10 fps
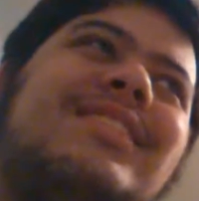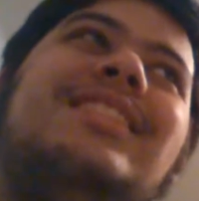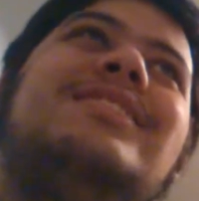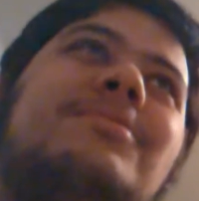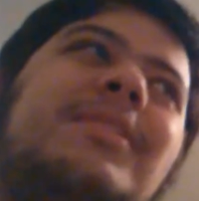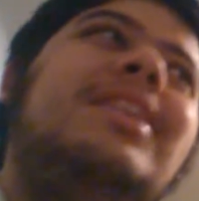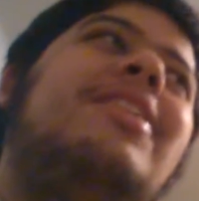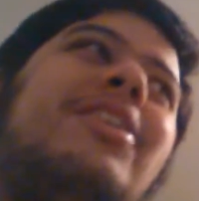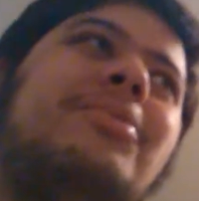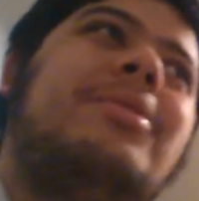it's really
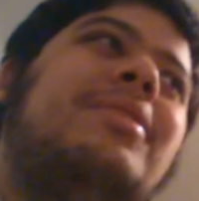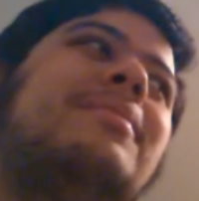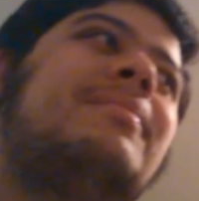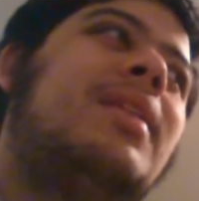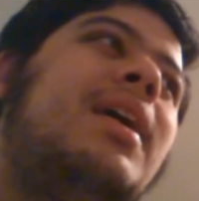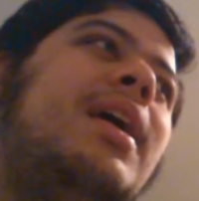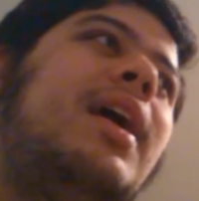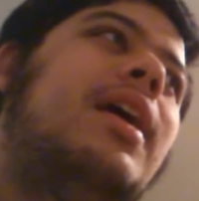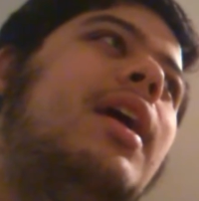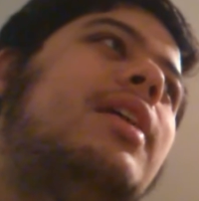awkward.
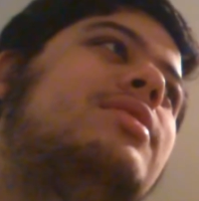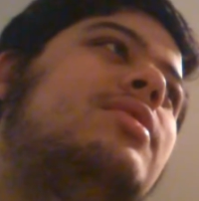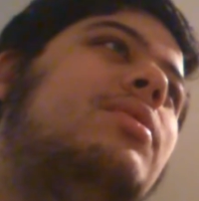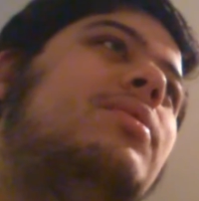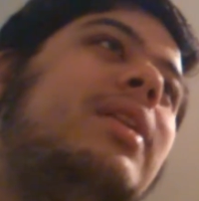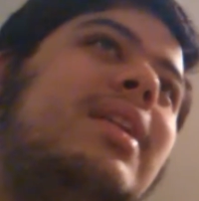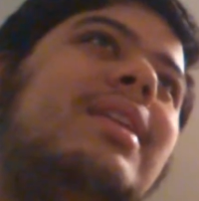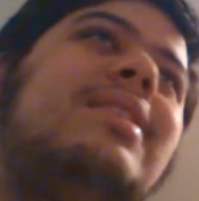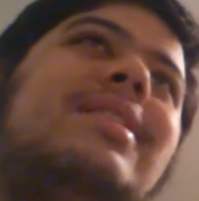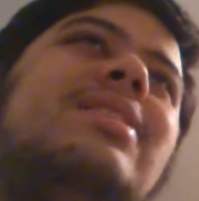Uh, so
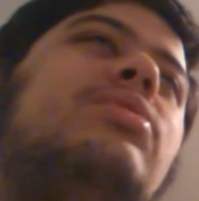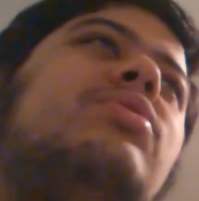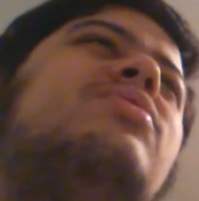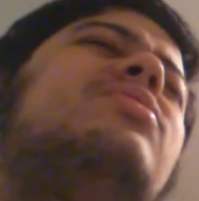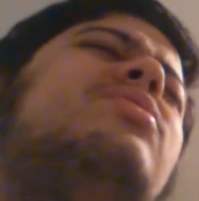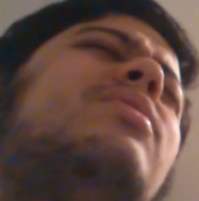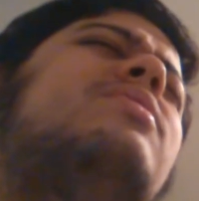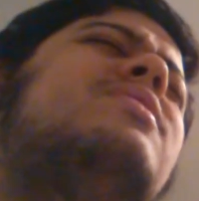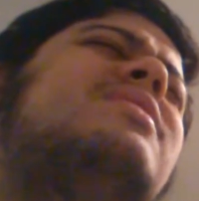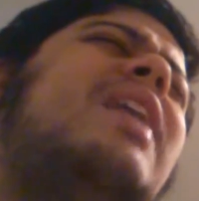the, the
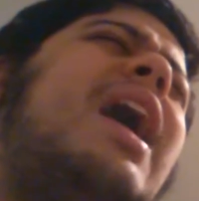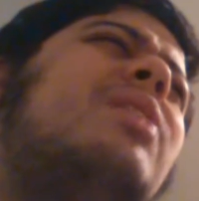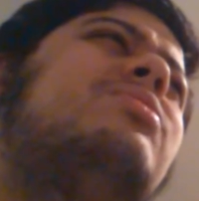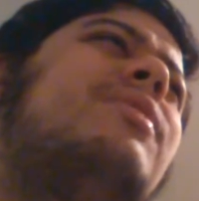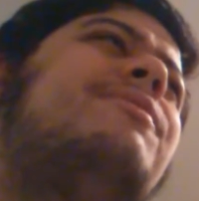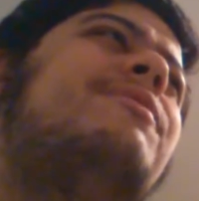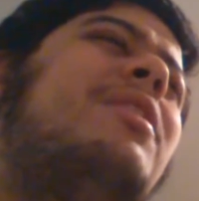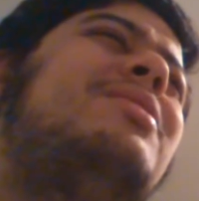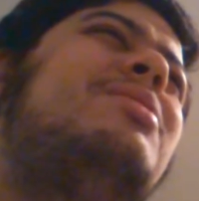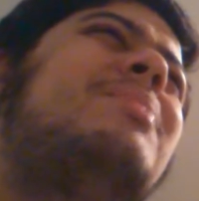sound, the
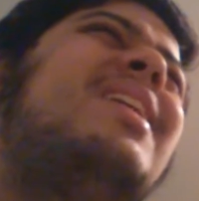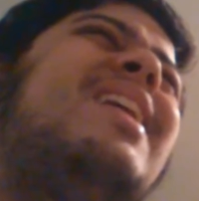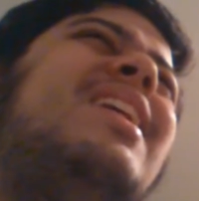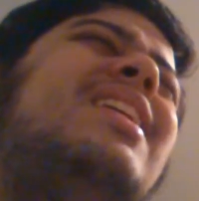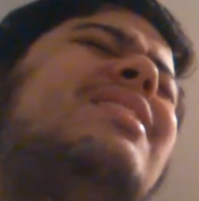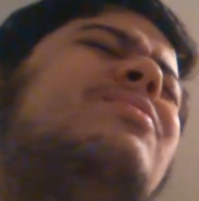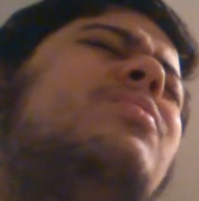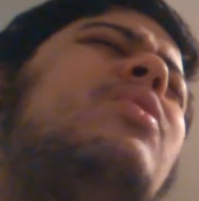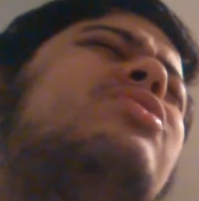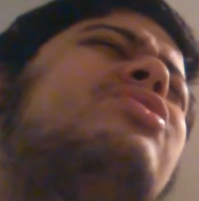volume, it
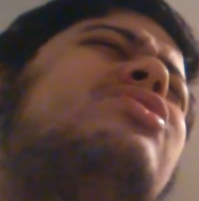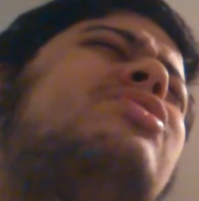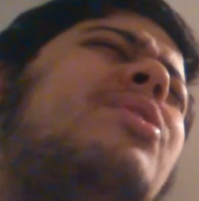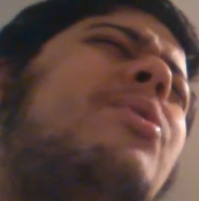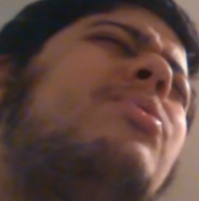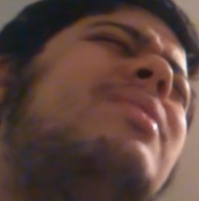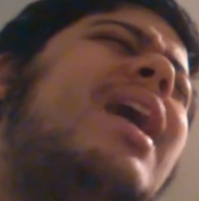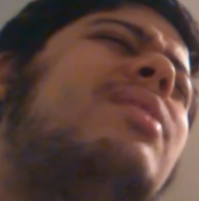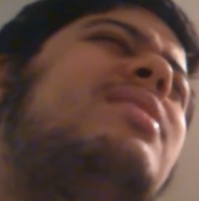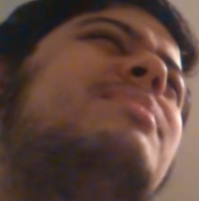was so
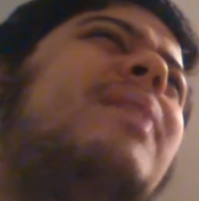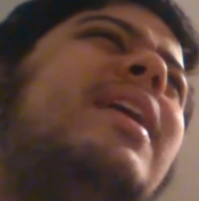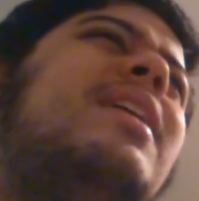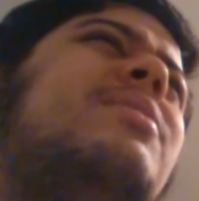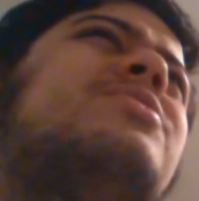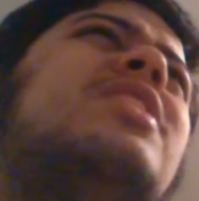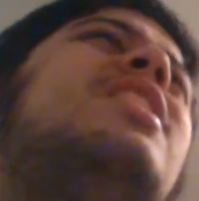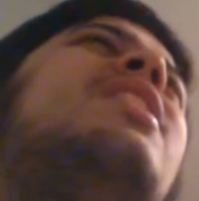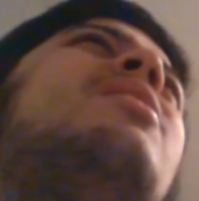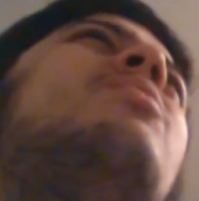loud in my ears.
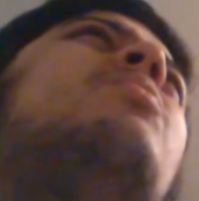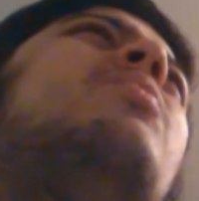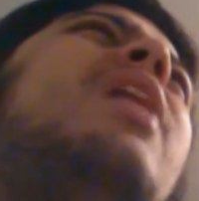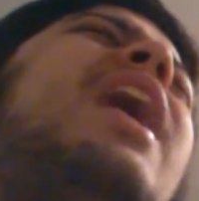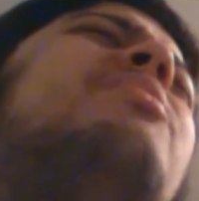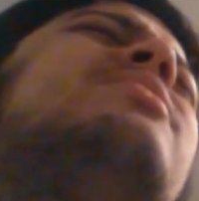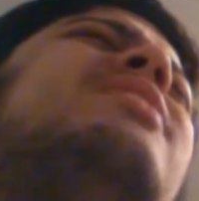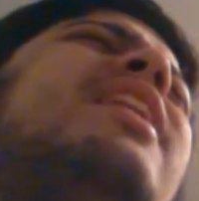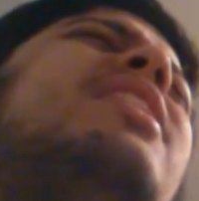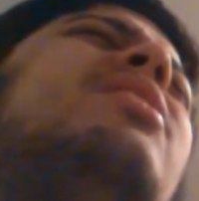I was
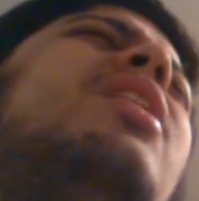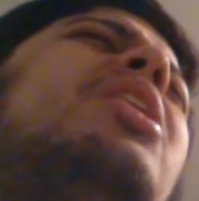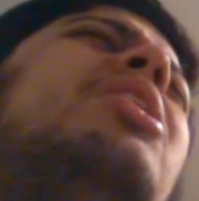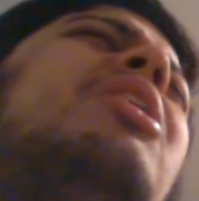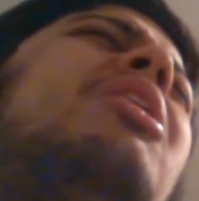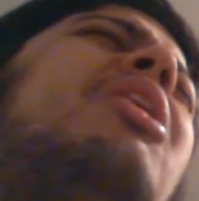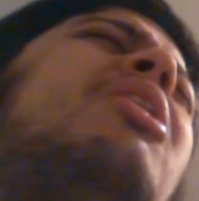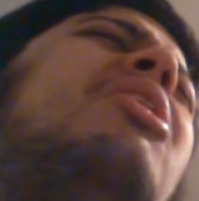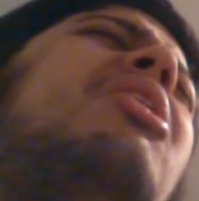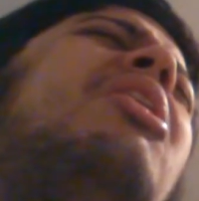like,
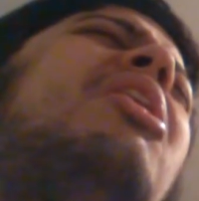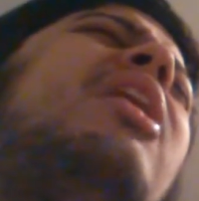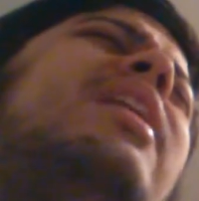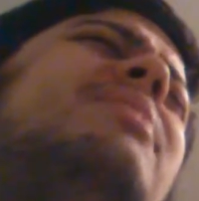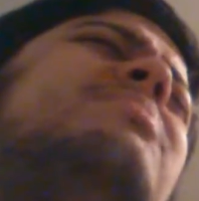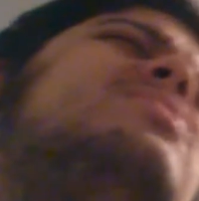oh, and I'm